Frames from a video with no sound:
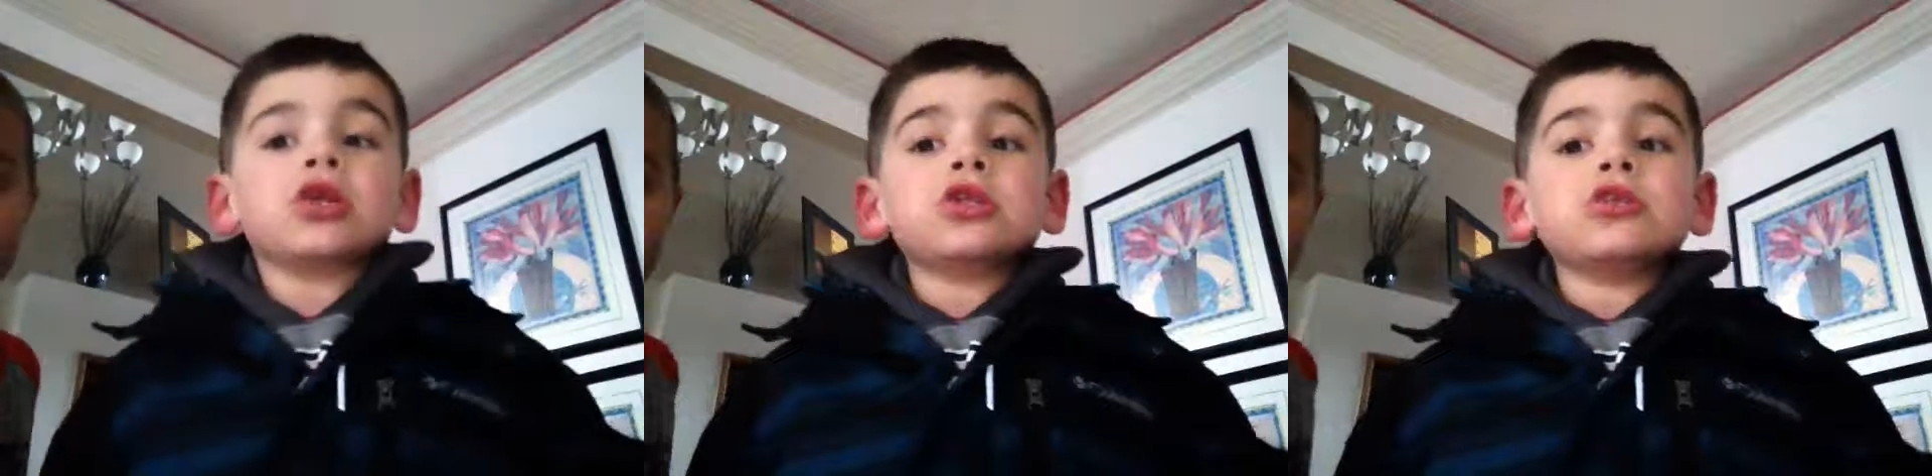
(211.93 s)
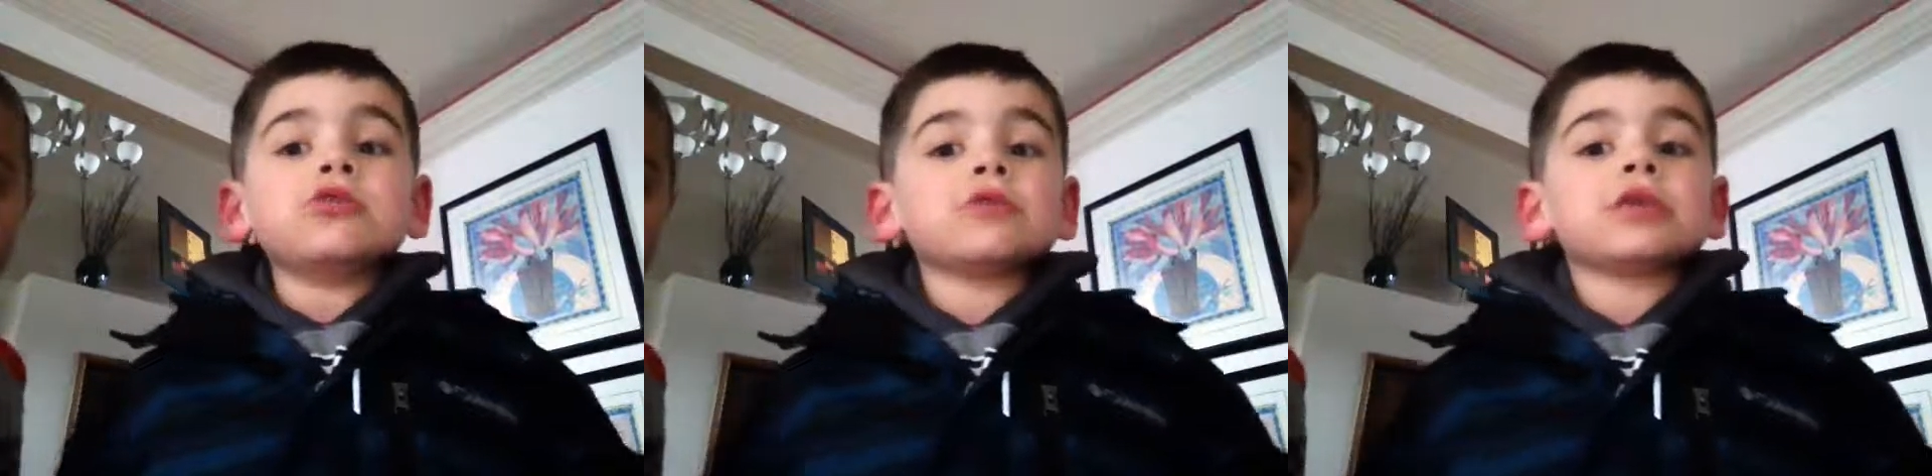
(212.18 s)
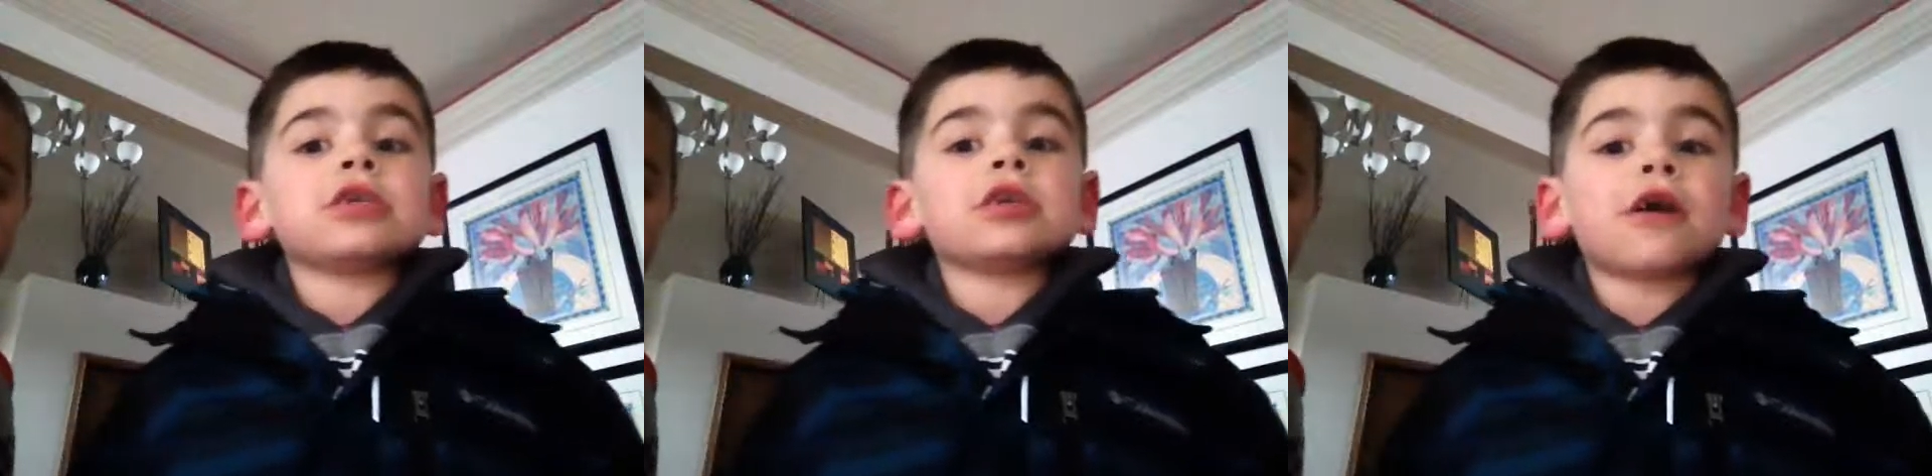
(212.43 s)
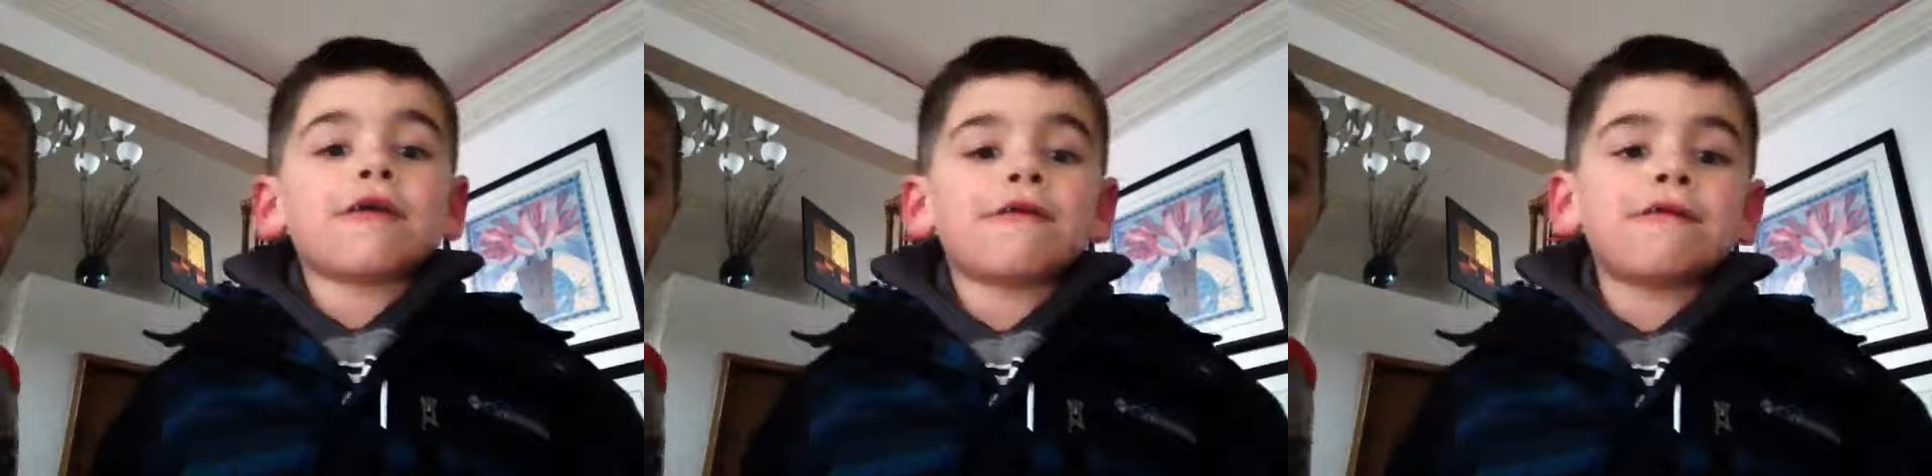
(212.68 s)
using
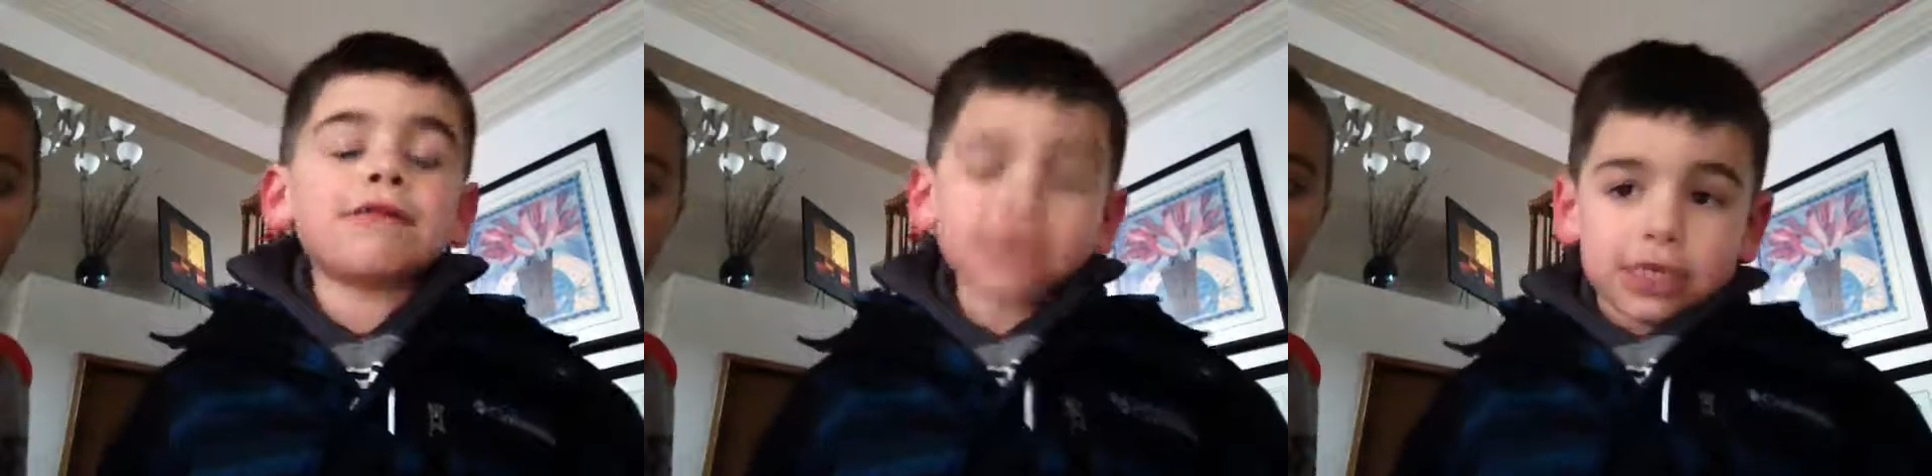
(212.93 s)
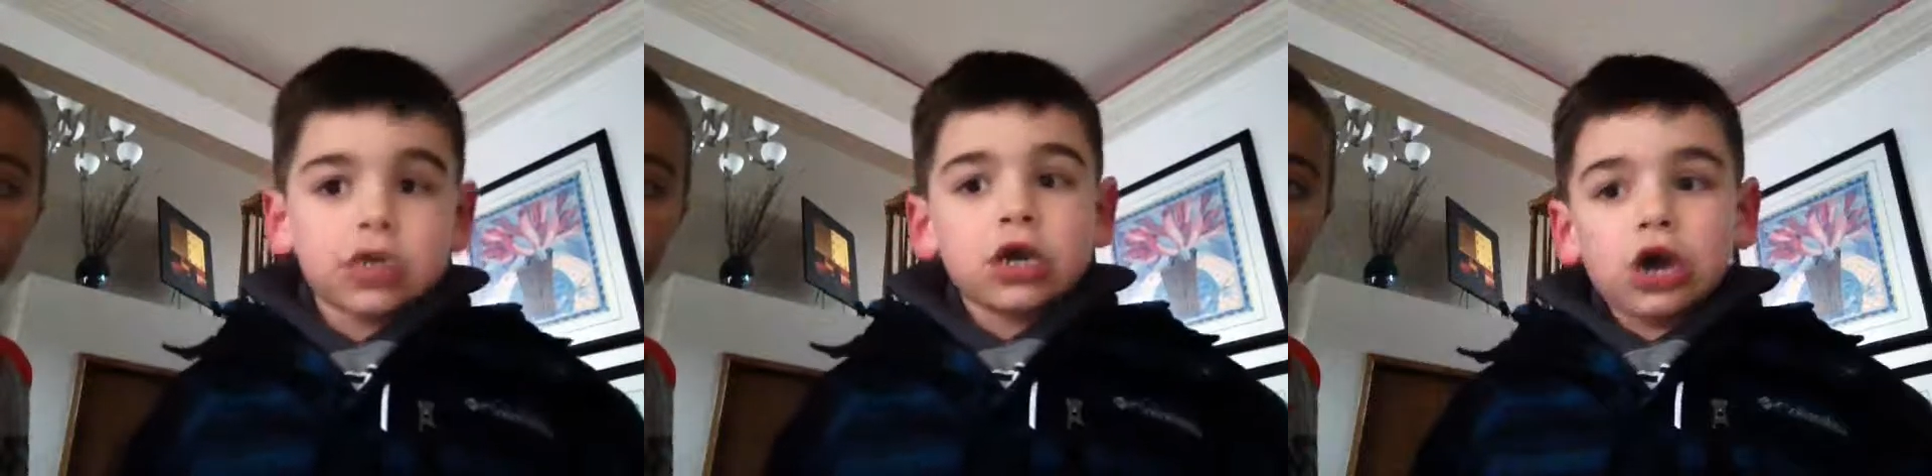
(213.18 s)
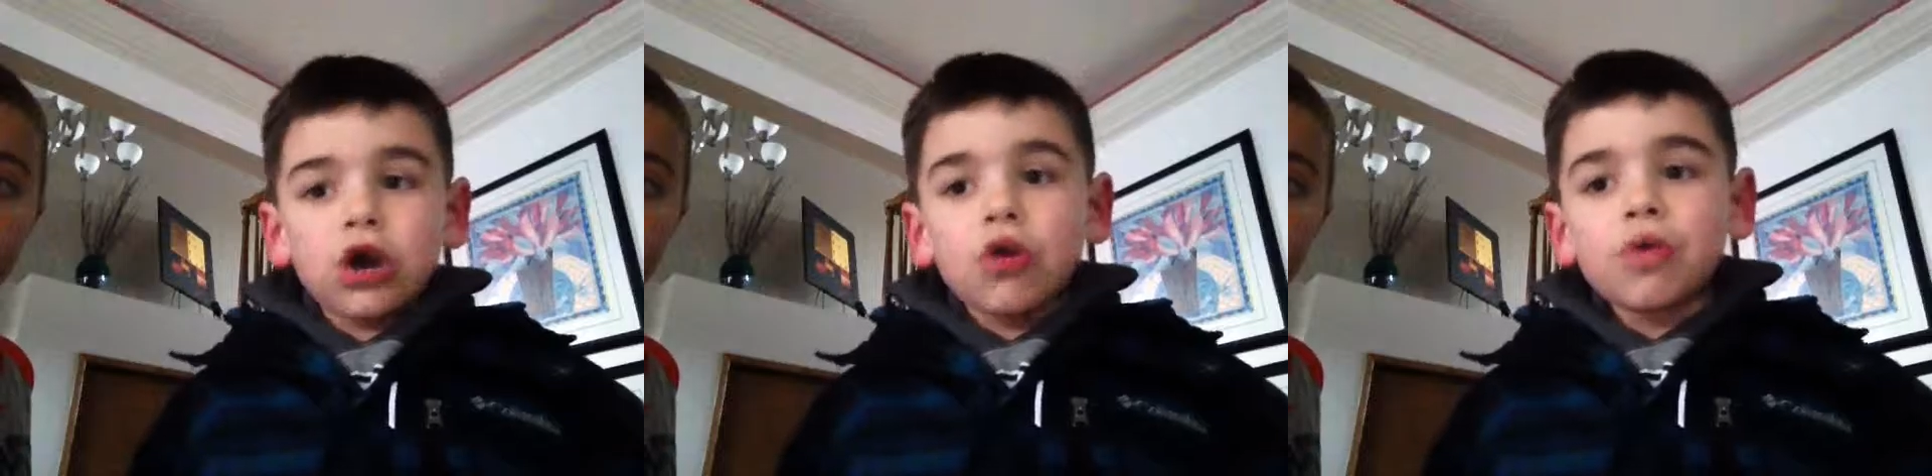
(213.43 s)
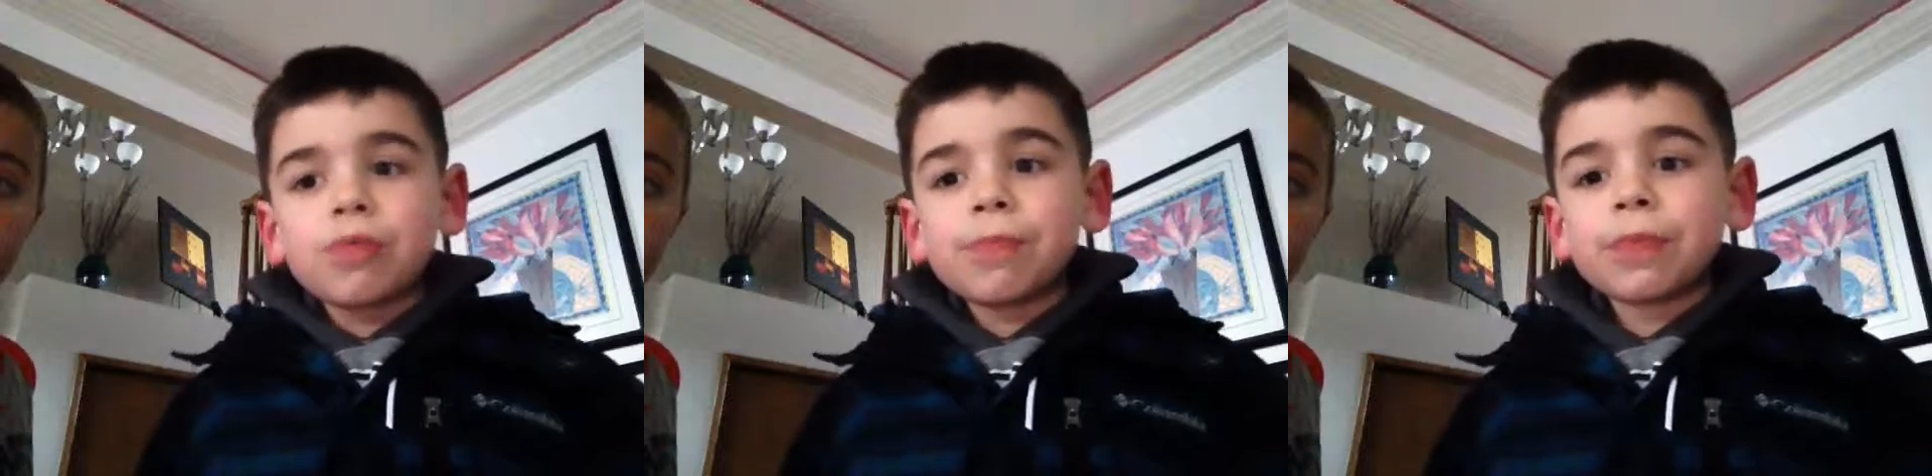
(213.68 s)
a
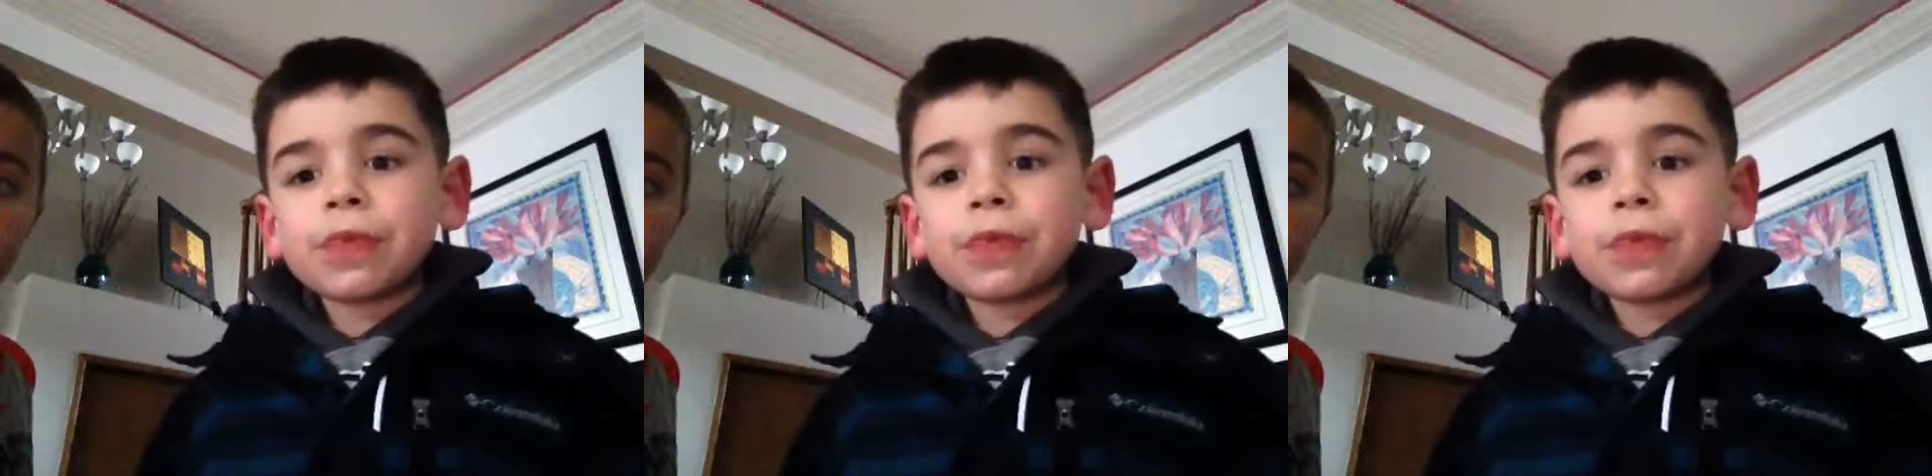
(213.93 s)
video